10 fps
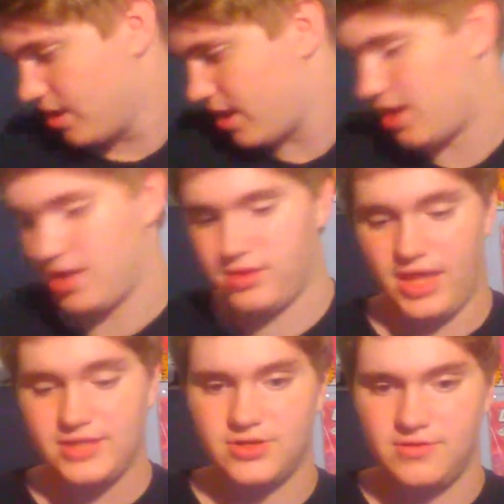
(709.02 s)
And
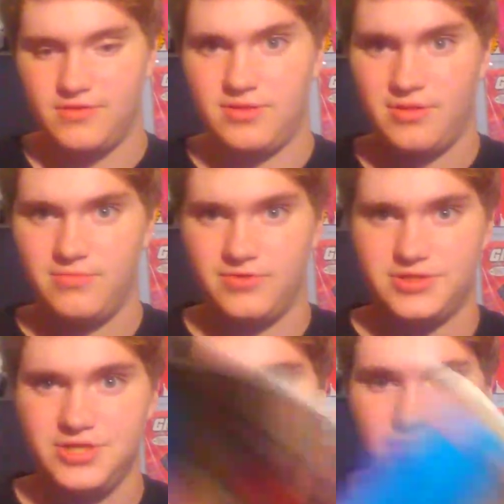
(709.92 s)
that's all for
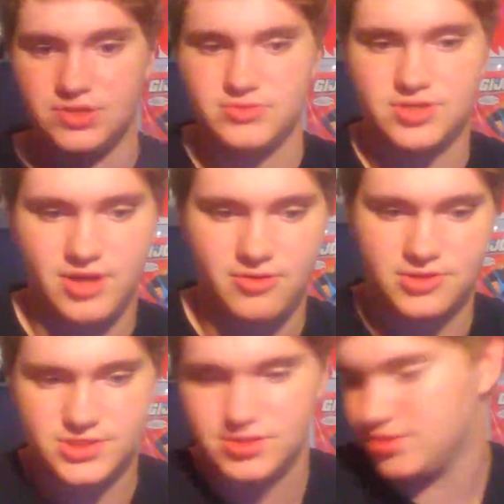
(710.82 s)
issue 2, so now on
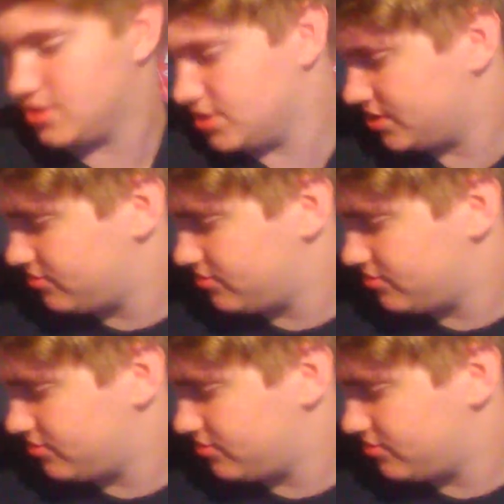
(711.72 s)
to issue